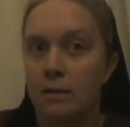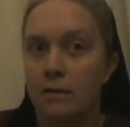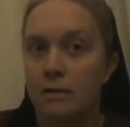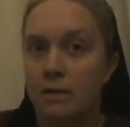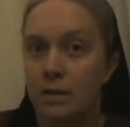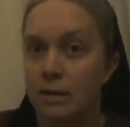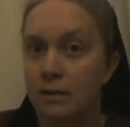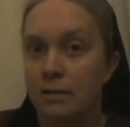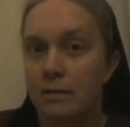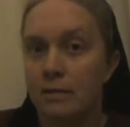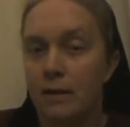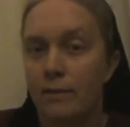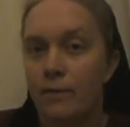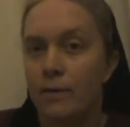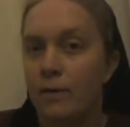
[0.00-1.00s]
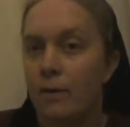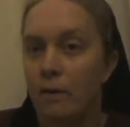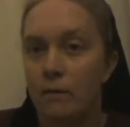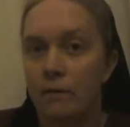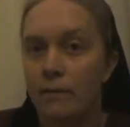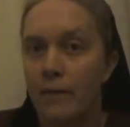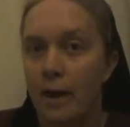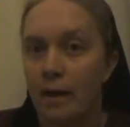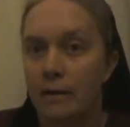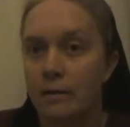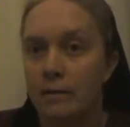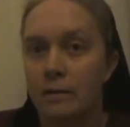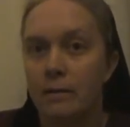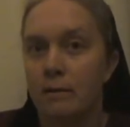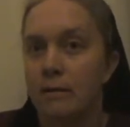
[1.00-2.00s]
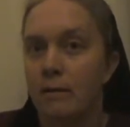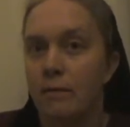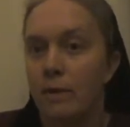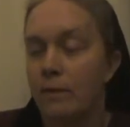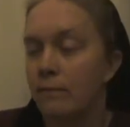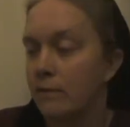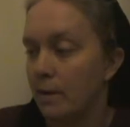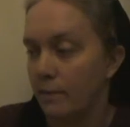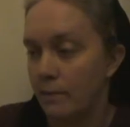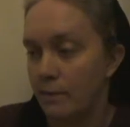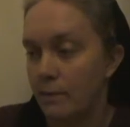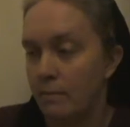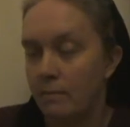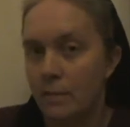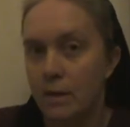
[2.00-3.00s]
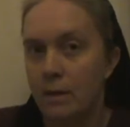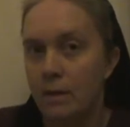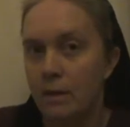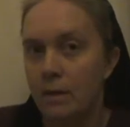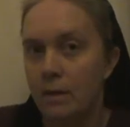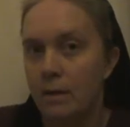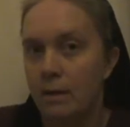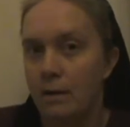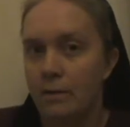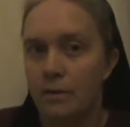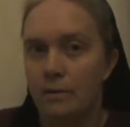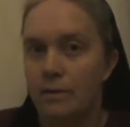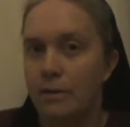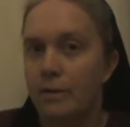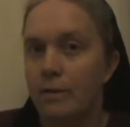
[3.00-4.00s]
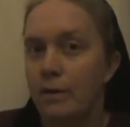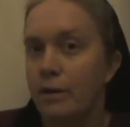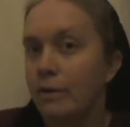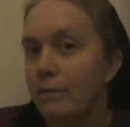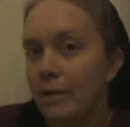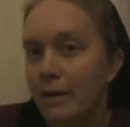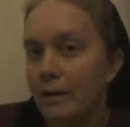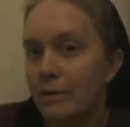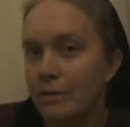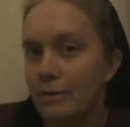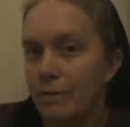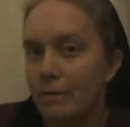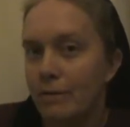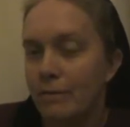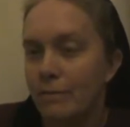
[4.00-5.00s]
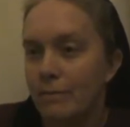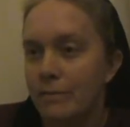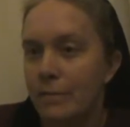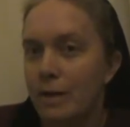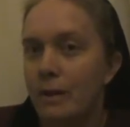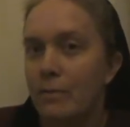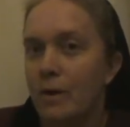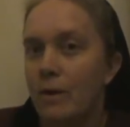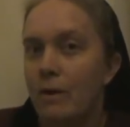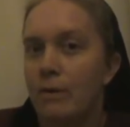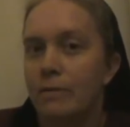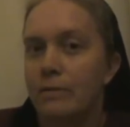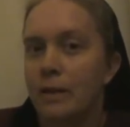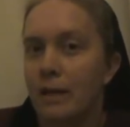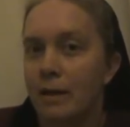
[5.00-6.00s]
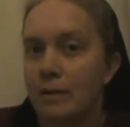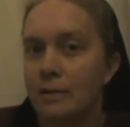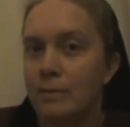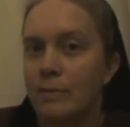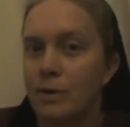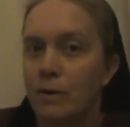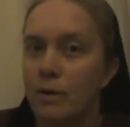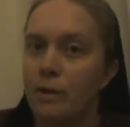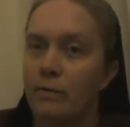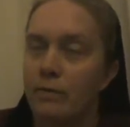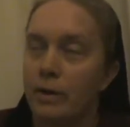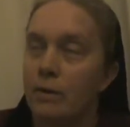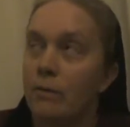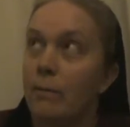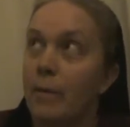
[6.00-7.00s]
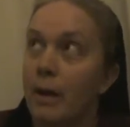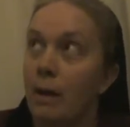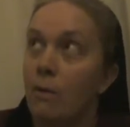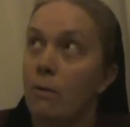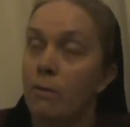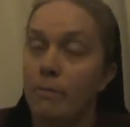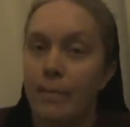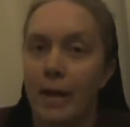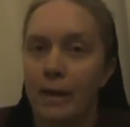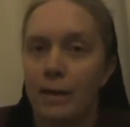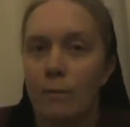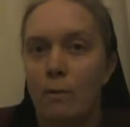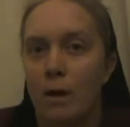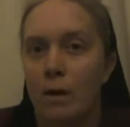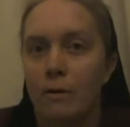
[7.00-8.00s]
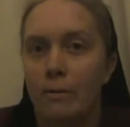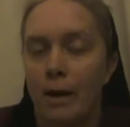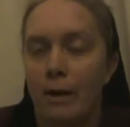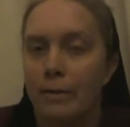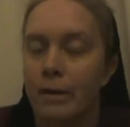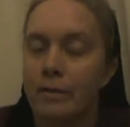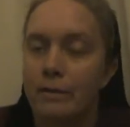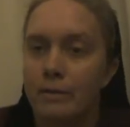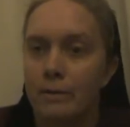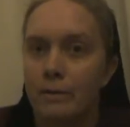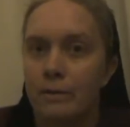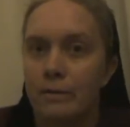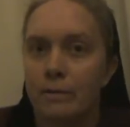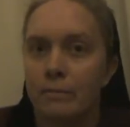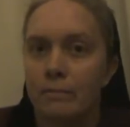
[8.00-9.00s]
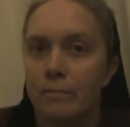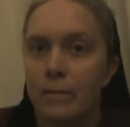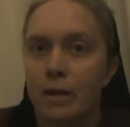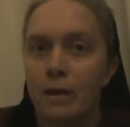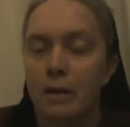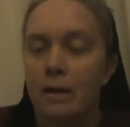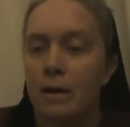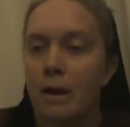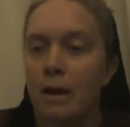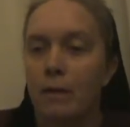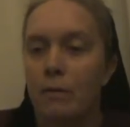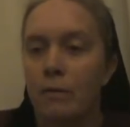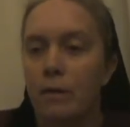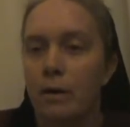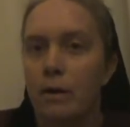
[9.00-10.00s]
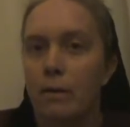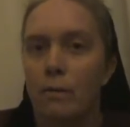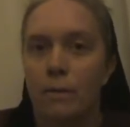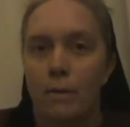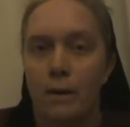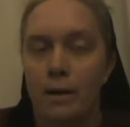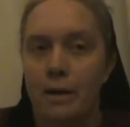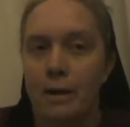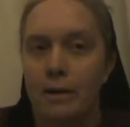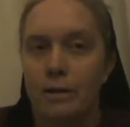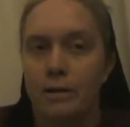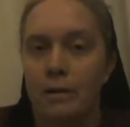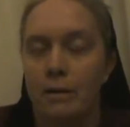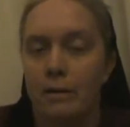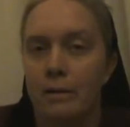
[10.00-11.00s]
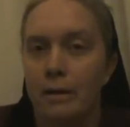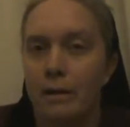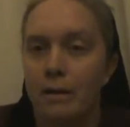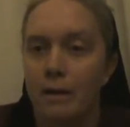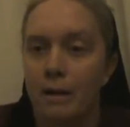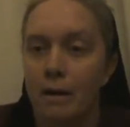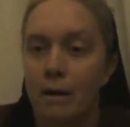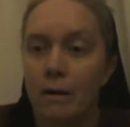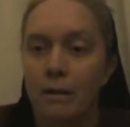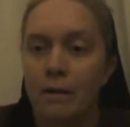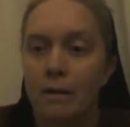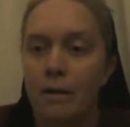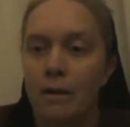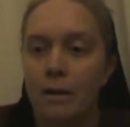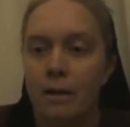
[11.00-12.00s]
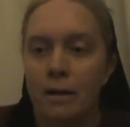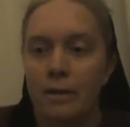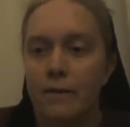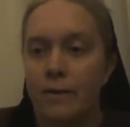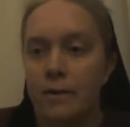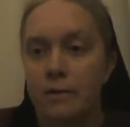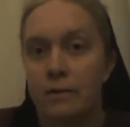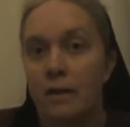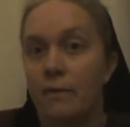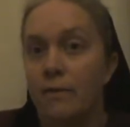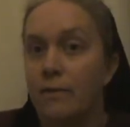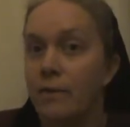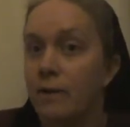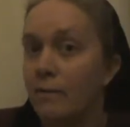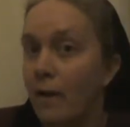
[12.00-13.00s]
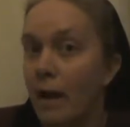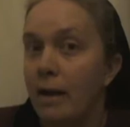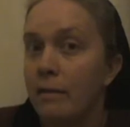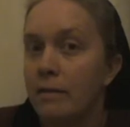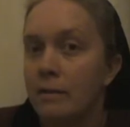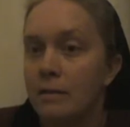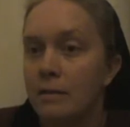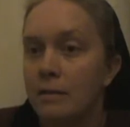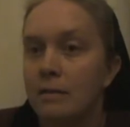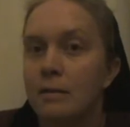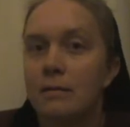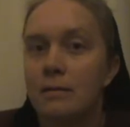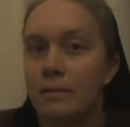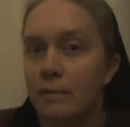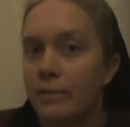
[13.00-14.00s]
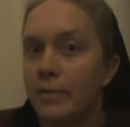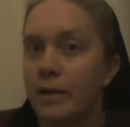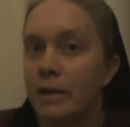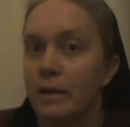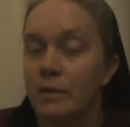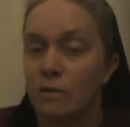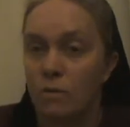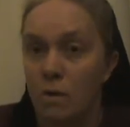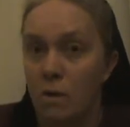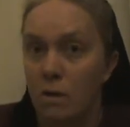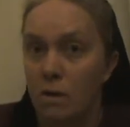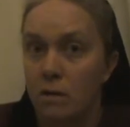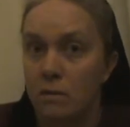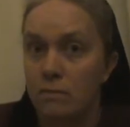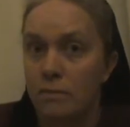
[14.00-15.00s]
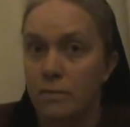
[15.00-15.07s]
Jesus suffered all the violence he could ever have suffered. And he was only 33 years old. Think about all those handsome 33-year-old men that walk around on this earth. I don't care what nationality they are. If they're suffering violence, something is wrong.